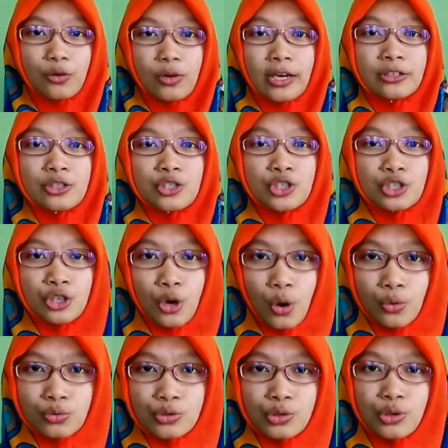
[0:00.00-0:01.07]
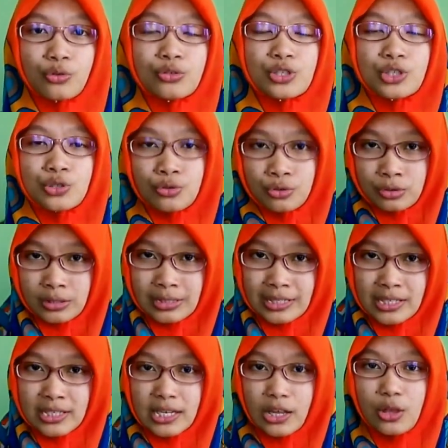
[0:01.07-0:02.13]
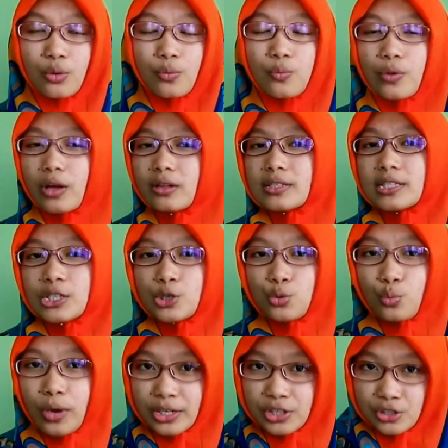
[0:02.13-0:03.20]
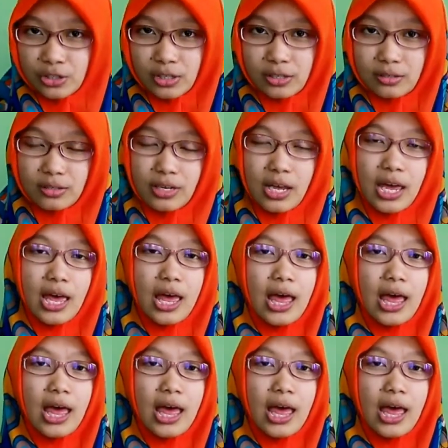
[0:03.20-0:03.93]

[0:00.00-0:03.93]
You can show to your students the real situation,